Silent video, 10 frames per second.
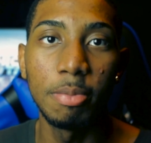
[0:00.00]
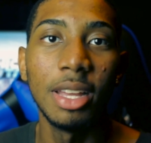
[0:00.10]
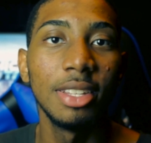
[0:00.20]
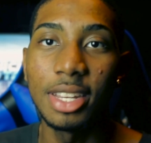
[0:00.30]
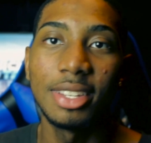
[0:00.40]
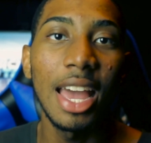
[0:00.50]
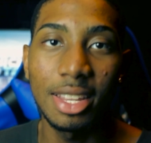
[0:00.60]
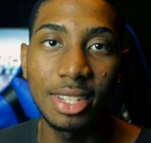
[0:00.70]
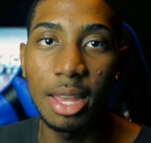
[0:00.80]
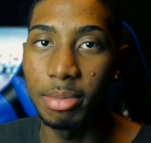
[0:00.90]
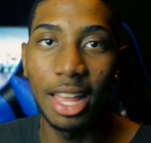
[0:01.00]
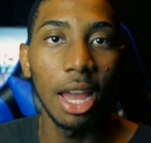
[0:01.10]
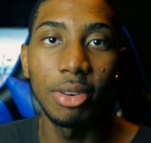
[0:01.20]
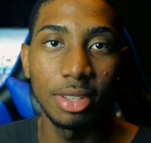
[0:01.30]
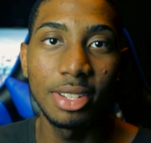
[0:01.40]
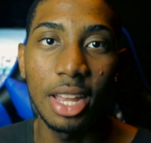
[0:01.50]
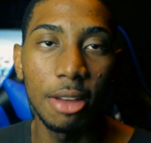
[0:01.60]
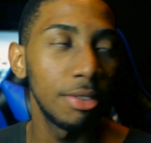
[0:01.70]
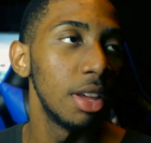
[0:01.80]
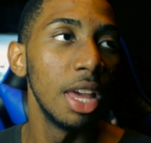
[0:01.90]
but it's the exact same layout and
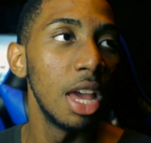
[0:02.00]
stuff.